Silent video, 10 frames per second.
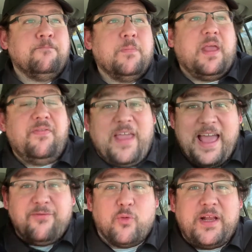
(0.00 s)
And they
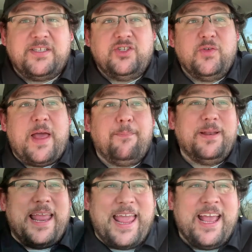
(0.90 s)
have the right to do that,
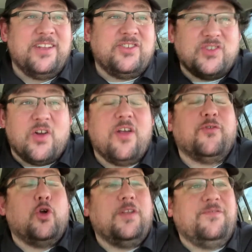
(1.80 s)
but Ann
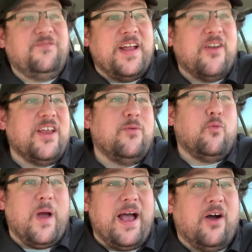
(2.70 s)
Sarnoff could very
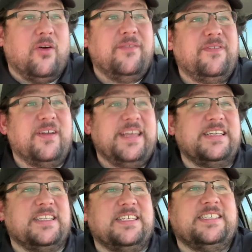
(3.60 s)
well and very
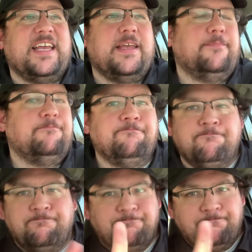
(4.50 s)
easily say,
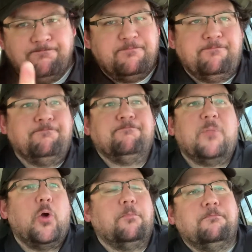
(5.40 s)
nope,